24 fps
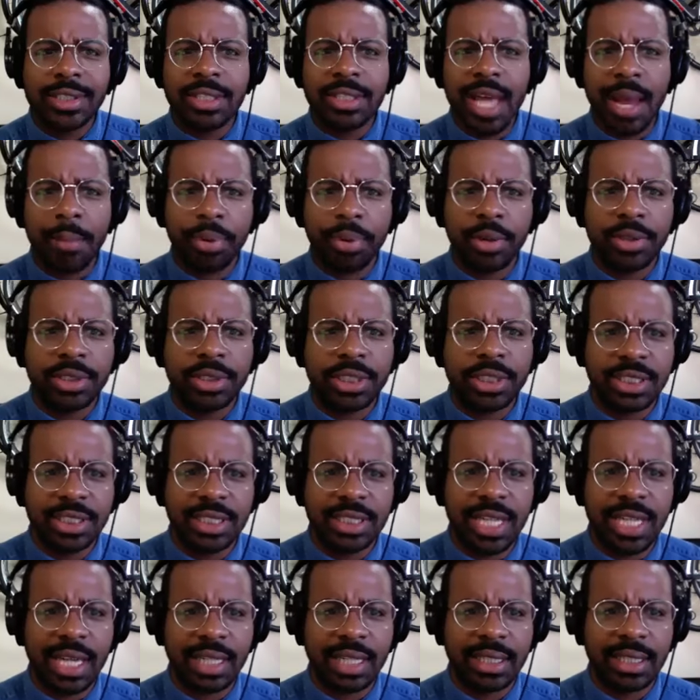that person's
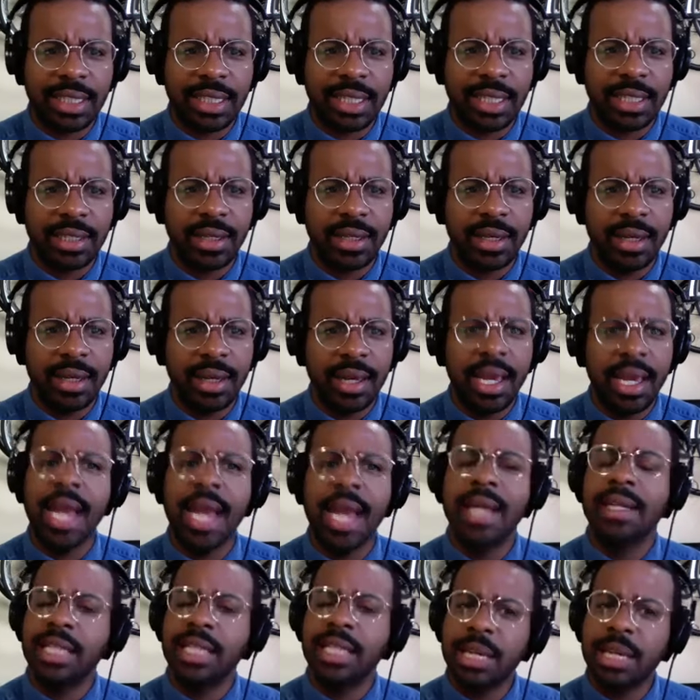technique,
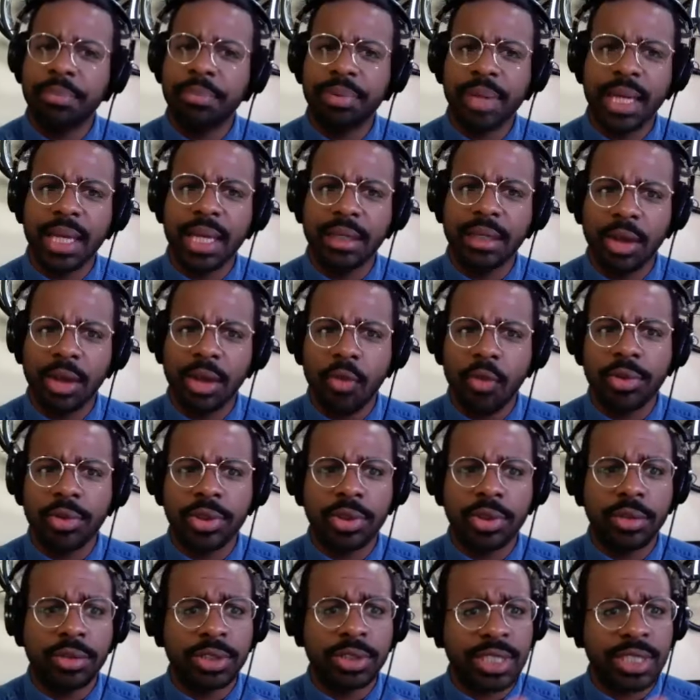and keep playing along with
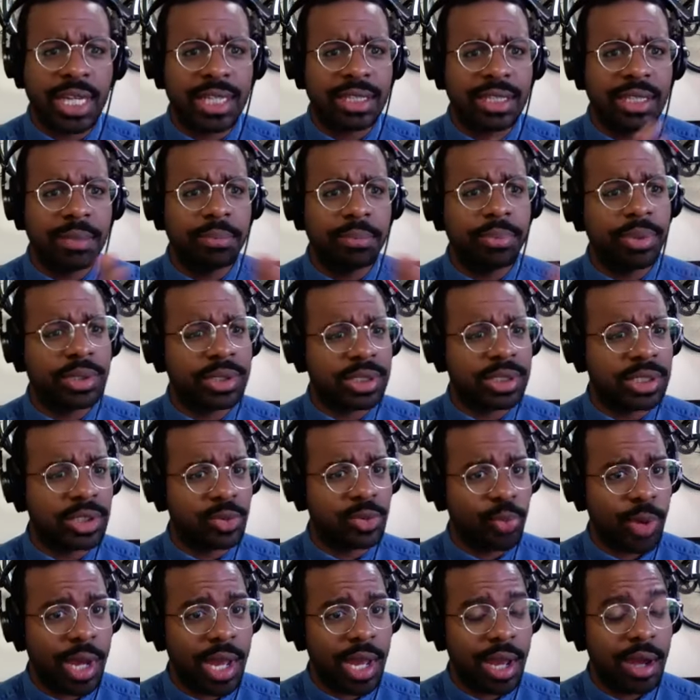those technique books as
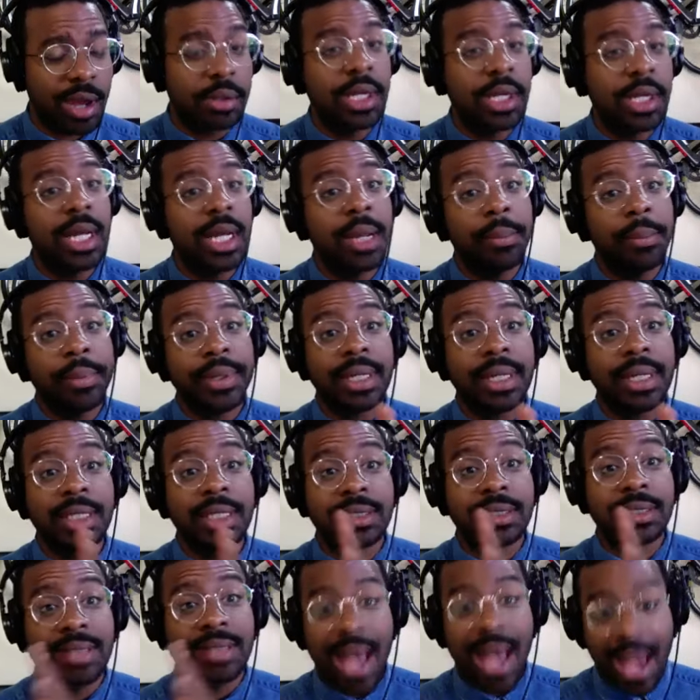well,
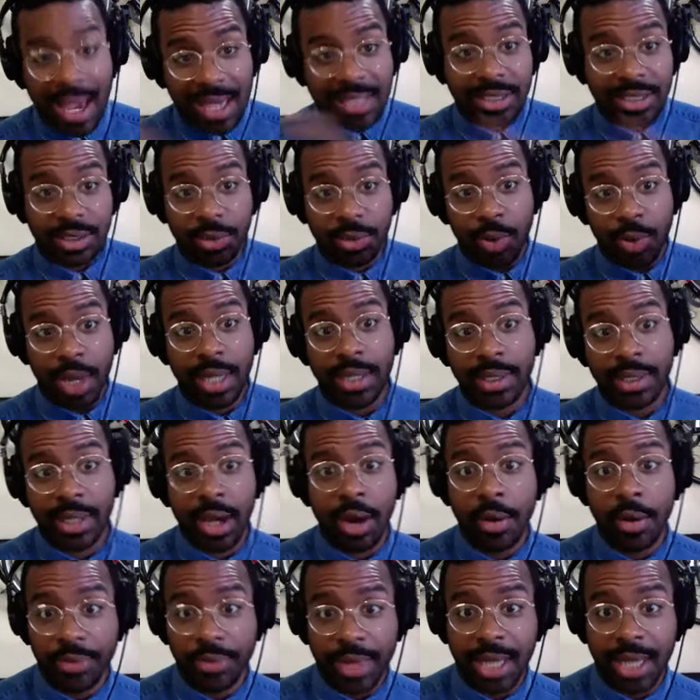because that is the way to
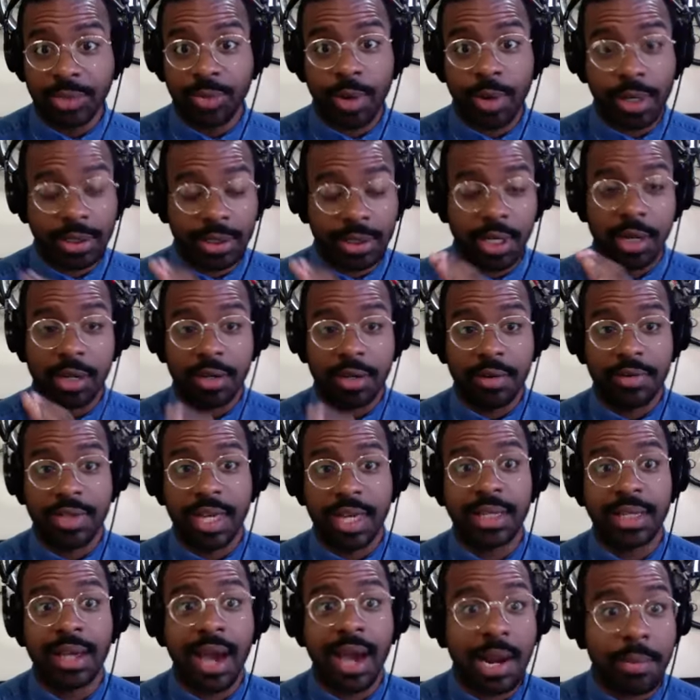go. And that's what I was talking to
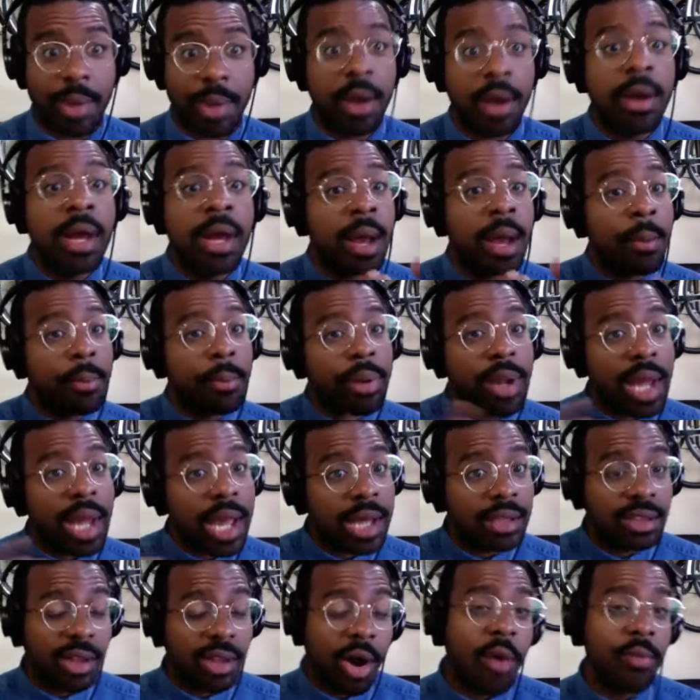Thank God about. Play
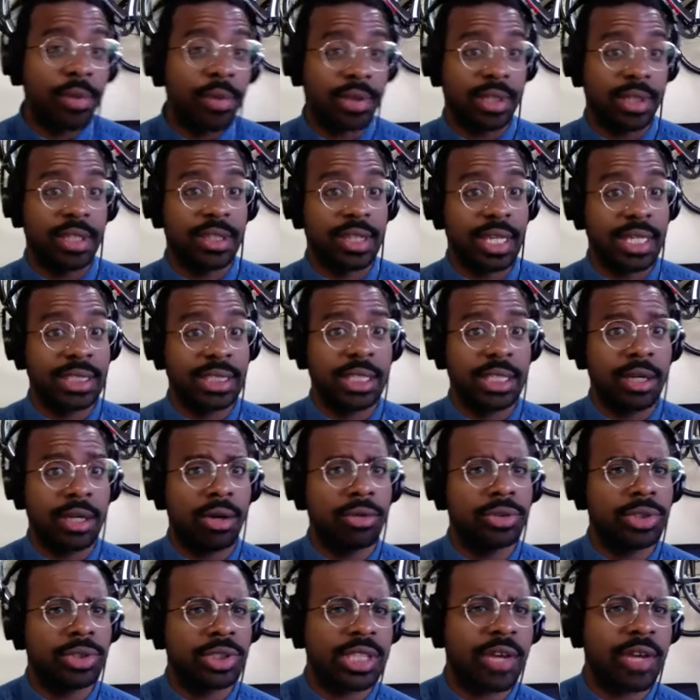along with the things and
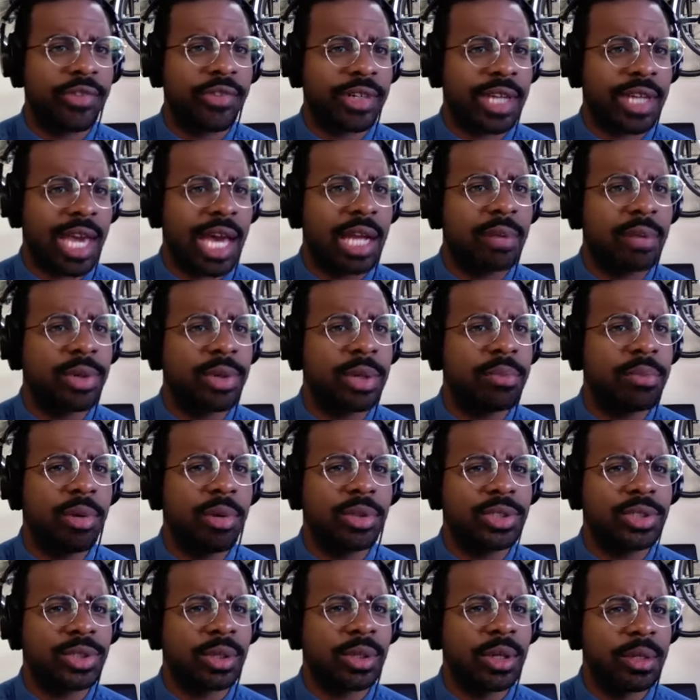hold yourself accountable in
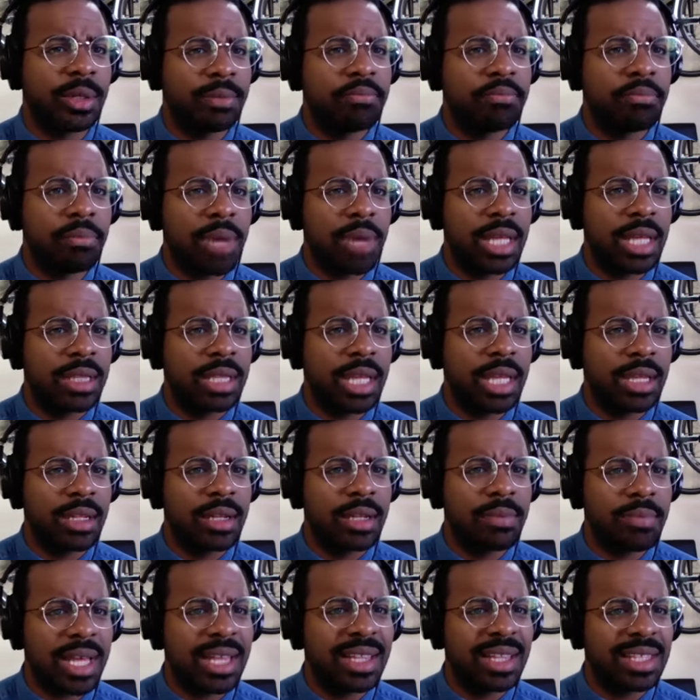most in in,
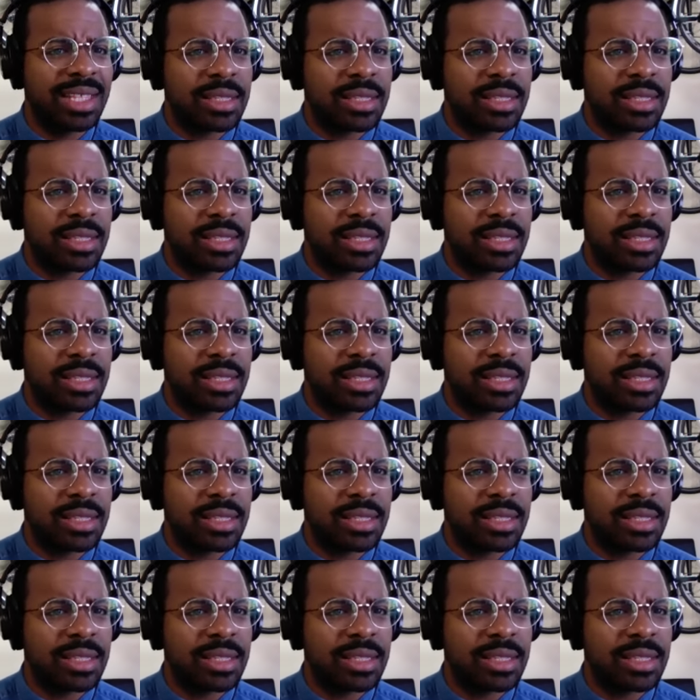in, in